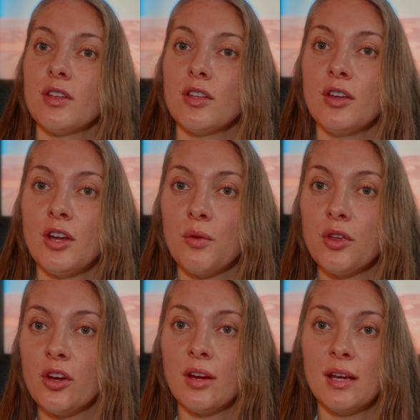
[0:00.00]
you know,
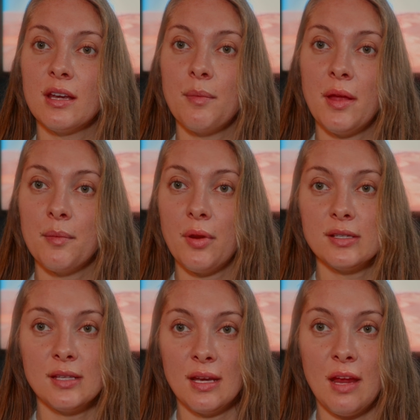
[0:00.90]
you're an independent
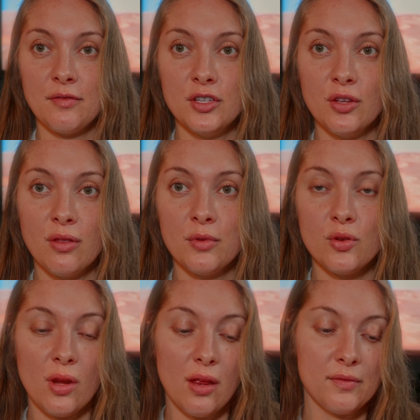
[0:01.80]
person and have to do the
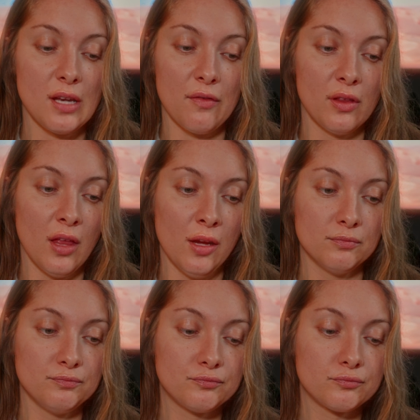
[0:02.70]
majority of stuff alone.